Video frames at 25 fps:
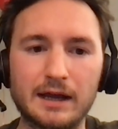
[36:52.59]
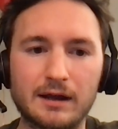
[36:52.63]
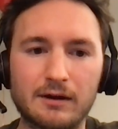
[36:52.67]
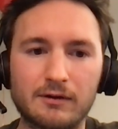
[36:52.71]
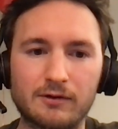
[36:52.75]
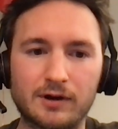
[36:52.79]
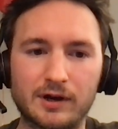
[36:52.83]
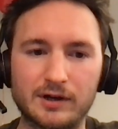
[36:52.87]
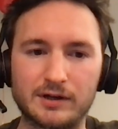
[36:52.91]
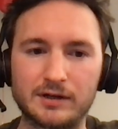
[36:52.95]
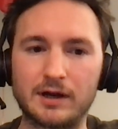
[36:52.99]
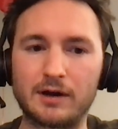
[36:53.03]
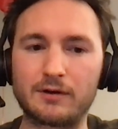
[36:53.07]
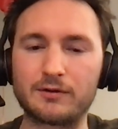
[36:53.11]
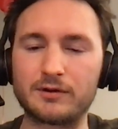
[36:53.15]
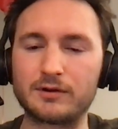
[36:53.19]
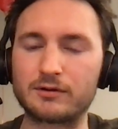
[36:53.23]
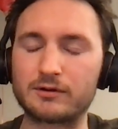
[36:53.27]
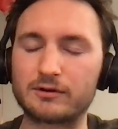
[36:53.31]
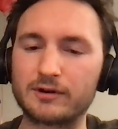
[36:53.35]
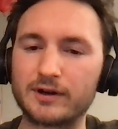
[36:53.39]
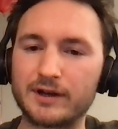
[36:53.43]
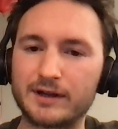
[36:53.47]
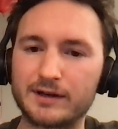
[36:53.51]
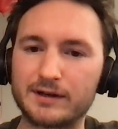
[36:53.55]
Right now, you
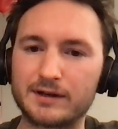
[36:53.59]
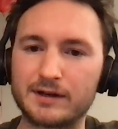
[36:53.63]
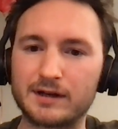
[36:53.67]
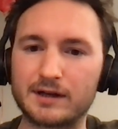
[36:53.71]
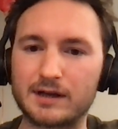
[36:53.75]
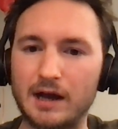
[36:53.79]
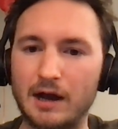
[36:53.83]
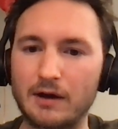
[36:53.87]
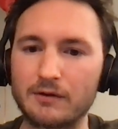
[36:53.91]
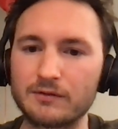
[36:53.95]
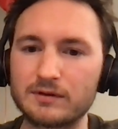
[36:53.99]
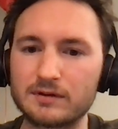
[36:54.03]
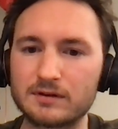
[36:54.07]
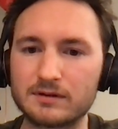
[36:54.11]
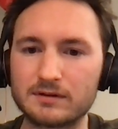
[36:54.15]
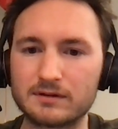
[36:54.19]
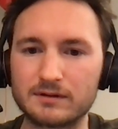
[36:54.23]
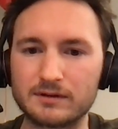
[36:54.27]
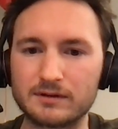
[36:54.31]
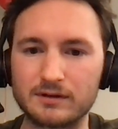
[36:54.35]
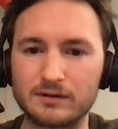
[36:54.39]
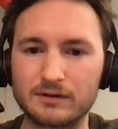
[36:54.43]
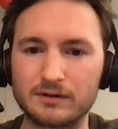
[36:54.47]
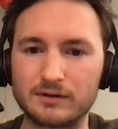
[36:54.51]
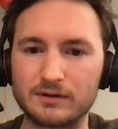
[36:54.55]
create an account,
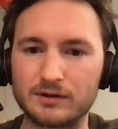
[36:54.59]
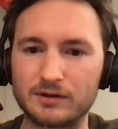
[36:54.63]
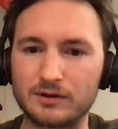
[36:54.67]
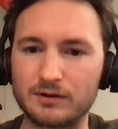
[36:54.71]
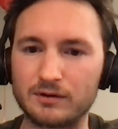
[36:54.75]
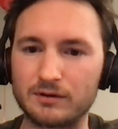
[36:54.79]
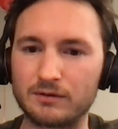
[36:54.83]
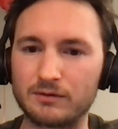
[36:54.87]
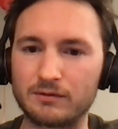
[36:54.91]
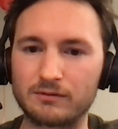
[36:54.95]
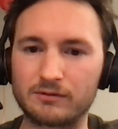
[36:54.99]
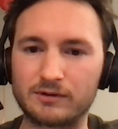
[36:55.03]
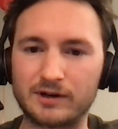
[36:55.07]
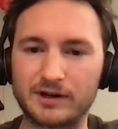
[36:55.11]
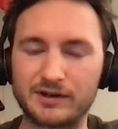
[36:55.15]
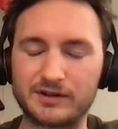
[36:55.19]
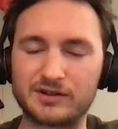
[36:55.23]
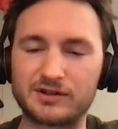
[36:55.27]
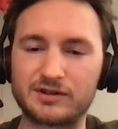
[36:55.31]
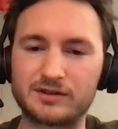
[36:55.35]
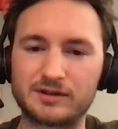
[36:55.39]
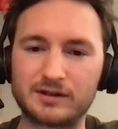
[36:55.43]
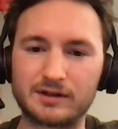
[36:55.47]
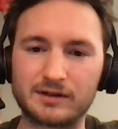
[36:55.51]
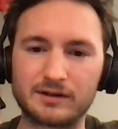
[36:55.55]
you
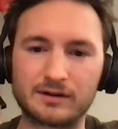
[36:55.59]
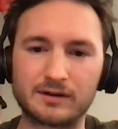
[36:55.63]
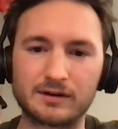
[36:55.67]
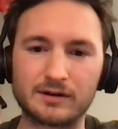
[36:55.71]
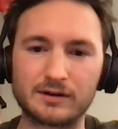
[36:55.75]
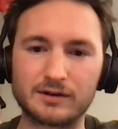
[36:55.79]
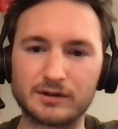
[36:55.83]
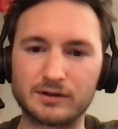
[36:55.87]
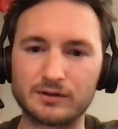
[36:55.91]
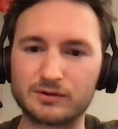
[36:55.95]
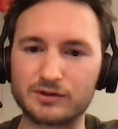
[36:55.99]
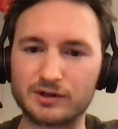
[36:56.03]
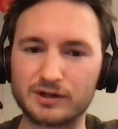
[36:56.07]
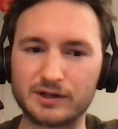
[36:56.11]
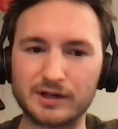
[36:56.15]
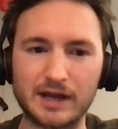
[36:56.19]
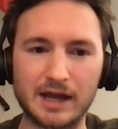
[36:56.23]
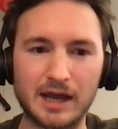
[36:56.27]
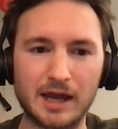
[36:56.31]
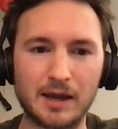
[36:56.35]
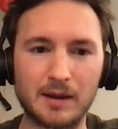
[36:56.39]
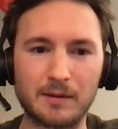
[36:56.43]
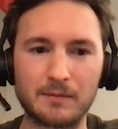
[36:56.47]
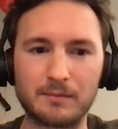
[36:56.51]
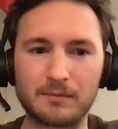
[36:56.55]
register a
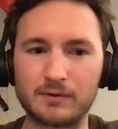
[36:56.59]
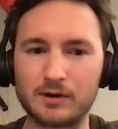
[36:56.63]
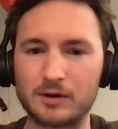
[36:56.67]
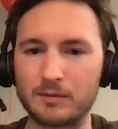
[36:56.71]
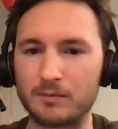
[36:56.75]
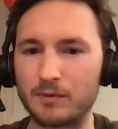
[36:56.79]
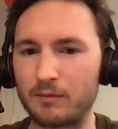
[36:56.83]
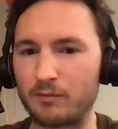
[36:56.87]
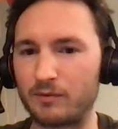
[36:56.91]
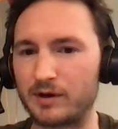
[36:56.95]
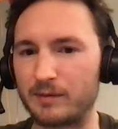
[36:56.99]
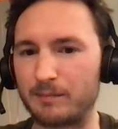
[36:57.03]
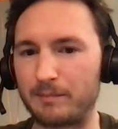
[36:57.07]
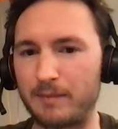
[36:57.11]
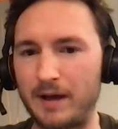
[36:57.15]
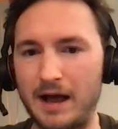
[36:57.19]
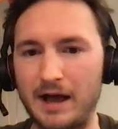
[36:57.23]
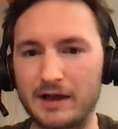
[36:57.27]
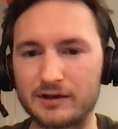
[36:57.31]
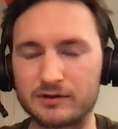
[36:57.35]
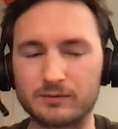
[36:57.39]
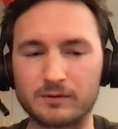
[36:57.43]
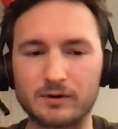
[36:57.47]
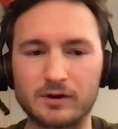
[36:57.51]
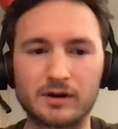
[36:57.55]
username, come up with a
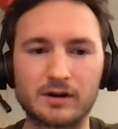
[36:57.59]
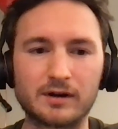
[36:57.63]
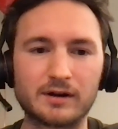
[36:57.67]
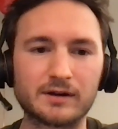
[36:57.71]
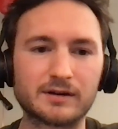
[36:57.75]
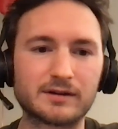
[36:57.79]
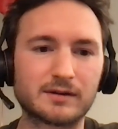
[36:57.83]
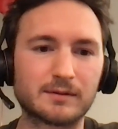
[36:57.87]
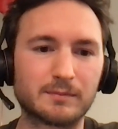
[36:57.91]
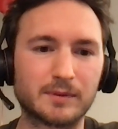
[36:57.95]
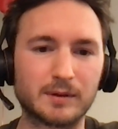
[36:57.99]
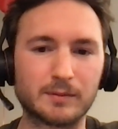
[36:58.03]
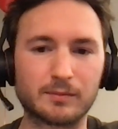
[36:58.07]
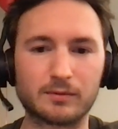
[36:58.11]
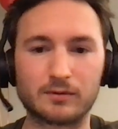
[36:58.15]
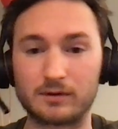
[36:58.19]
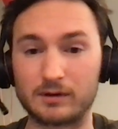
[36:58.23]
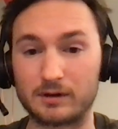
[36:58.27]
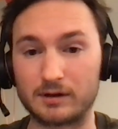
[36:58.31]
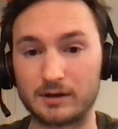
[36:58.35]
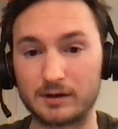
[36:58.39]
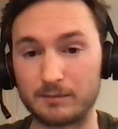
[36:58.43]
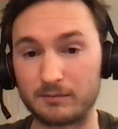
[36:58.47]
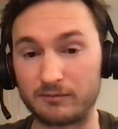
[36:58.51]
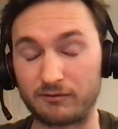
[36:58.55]
password. People are
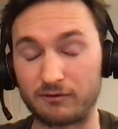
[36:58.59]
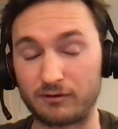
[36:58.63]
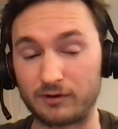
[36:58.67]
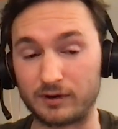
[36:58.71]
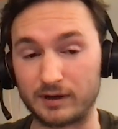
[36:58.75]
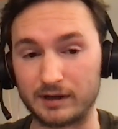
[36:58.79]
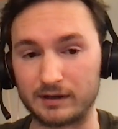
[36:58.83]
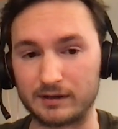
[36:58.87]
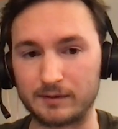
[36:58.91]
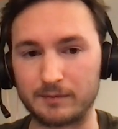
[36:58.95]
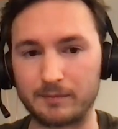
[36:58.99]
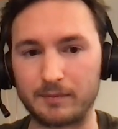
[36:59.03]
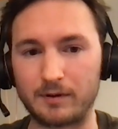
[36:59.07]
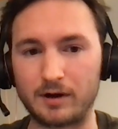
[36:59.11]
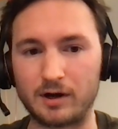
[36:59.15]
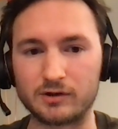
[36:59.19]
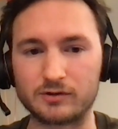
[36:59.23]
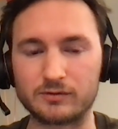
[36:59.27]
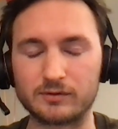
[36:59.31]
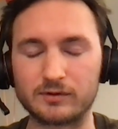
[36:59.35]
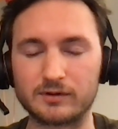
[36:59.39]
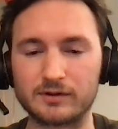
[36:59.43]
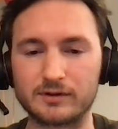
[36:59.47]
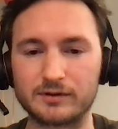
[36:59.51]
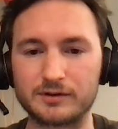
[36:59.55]
going to forget their
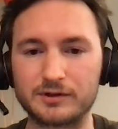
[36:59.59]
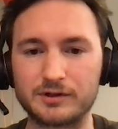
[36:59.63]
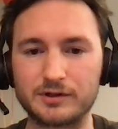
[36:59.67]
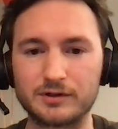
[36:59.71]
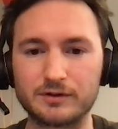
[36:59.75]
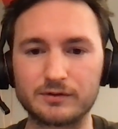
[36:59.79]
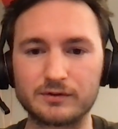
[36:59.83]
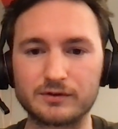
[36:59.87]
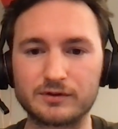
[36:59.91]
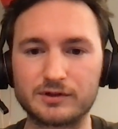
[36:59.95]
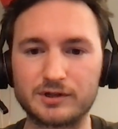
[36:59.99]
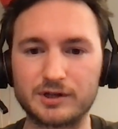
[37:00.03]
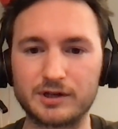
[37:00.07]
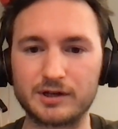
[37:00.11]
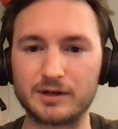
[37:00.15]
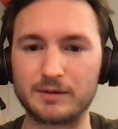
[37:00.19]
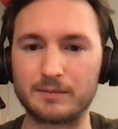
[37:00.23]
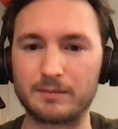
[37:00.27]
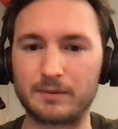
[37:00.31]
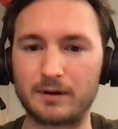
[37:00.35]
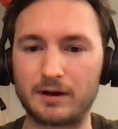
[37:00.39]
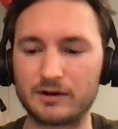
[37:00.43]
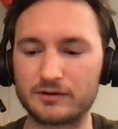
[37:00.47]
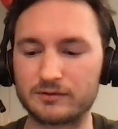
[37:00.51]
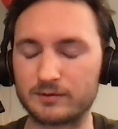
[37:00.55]
password or choose shitty
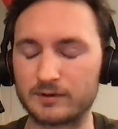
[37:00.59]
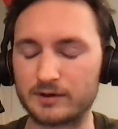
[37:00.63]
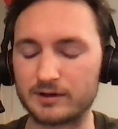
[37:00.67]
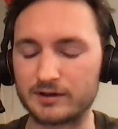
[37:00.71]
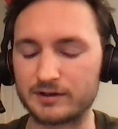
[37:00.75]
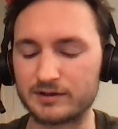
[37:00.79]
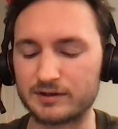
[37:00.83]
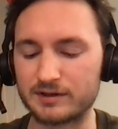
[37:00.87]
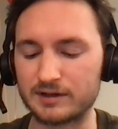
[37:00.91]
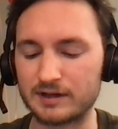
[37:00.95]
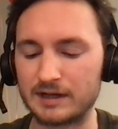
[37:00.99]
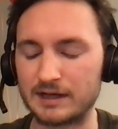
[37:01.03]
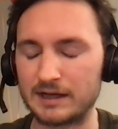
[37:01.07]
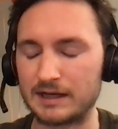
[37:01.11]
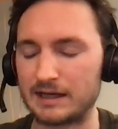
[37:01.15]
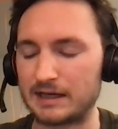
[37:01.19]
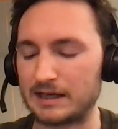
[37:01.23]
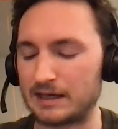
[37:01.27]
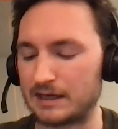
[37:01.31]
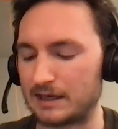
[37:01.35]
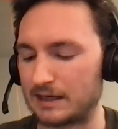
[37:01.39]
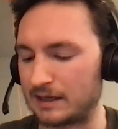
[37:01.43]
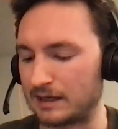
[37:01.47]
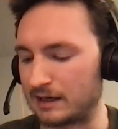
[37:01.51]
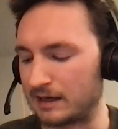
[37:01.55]
passwords.
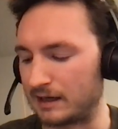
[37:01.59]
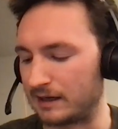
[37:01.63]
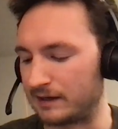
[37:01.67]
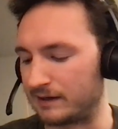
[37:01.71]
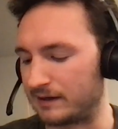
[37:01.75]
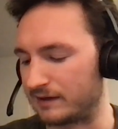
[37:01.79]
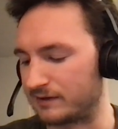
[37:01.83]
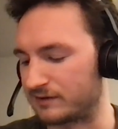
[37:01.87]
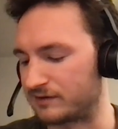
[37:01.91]
Then